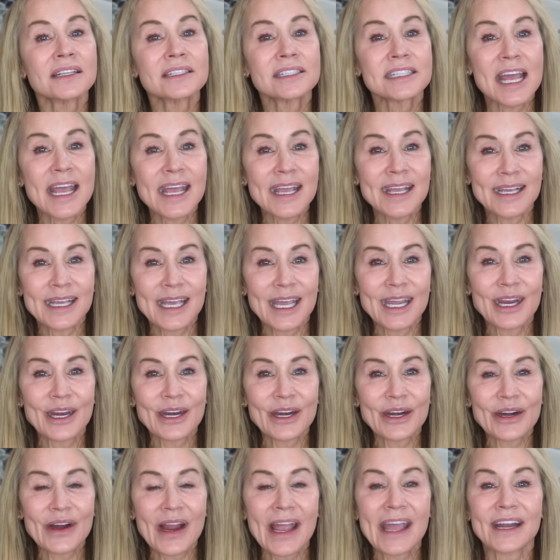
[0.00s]
Take
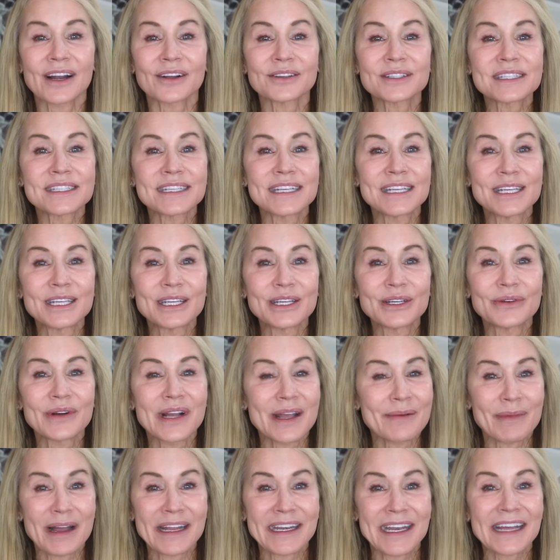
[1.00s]
care, and I'll see you
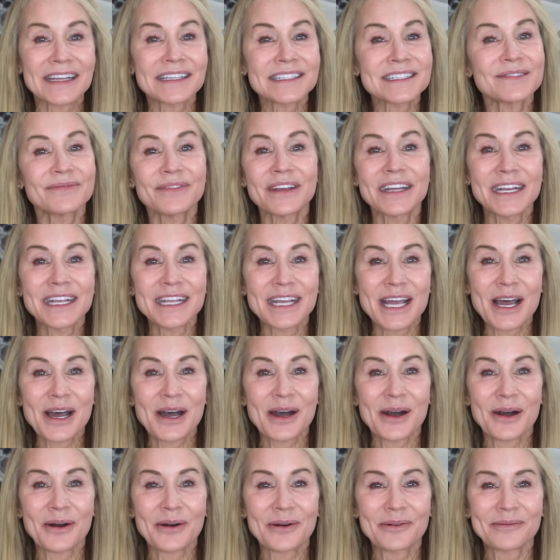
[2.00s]
in my next
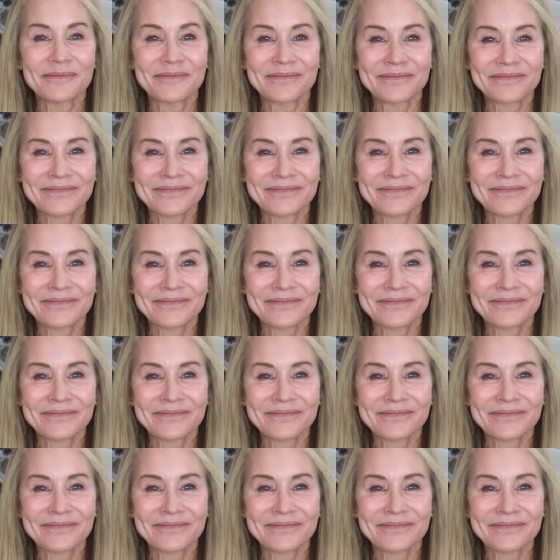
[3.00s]
video.